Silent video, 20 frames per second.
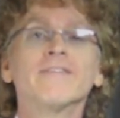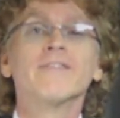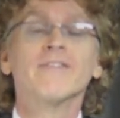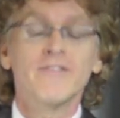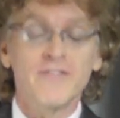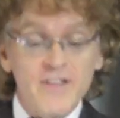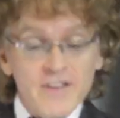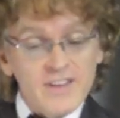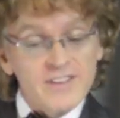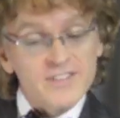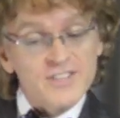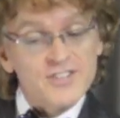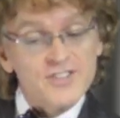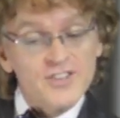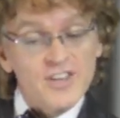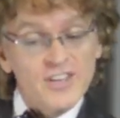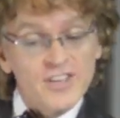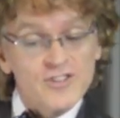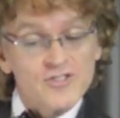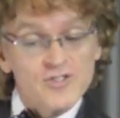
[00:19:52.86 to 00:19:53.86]

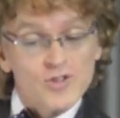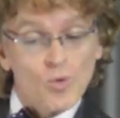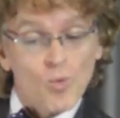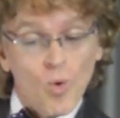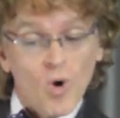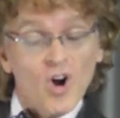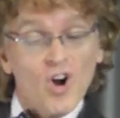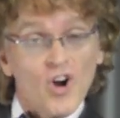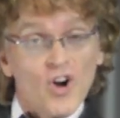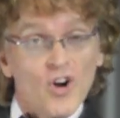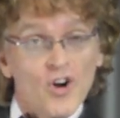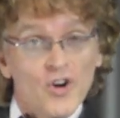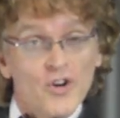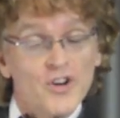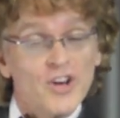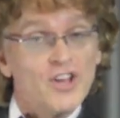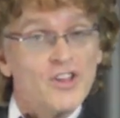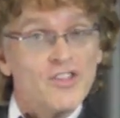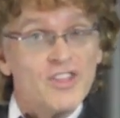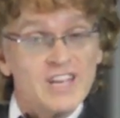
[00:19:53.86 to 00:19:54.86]
This is the
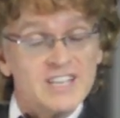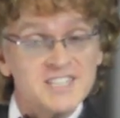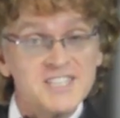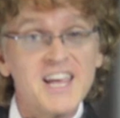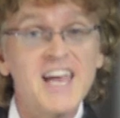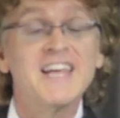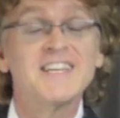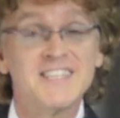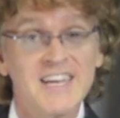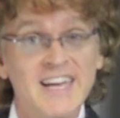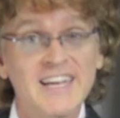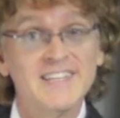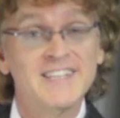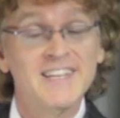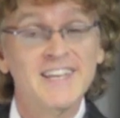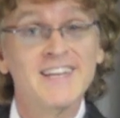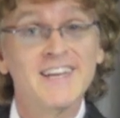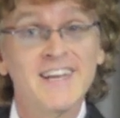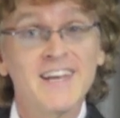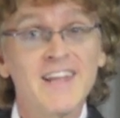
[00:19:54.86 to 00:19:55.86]
word that says
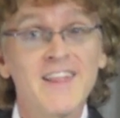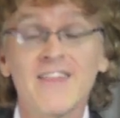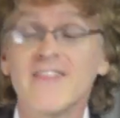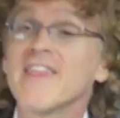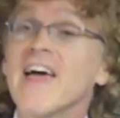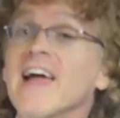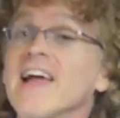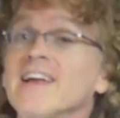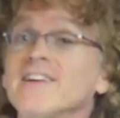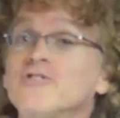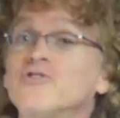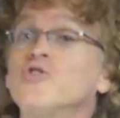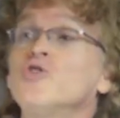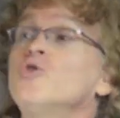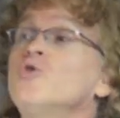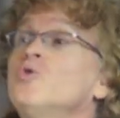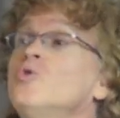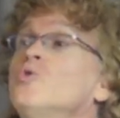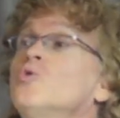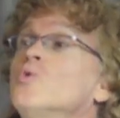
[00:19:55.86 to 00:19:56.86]
it. They
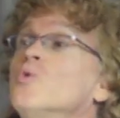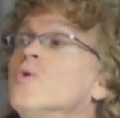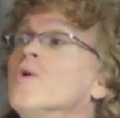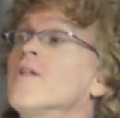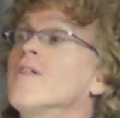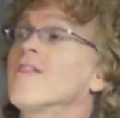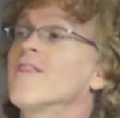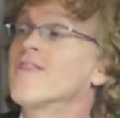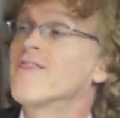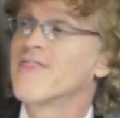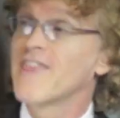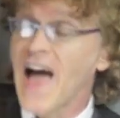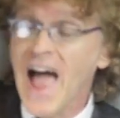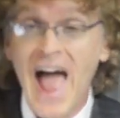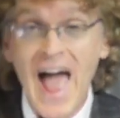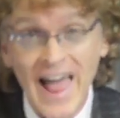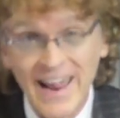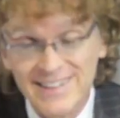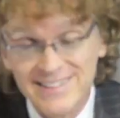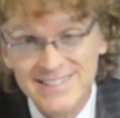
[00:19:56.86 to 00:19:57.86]
do
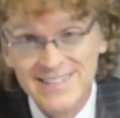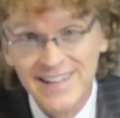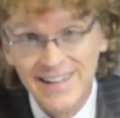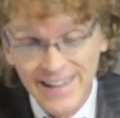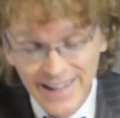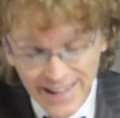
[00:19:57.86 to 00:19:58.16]
that.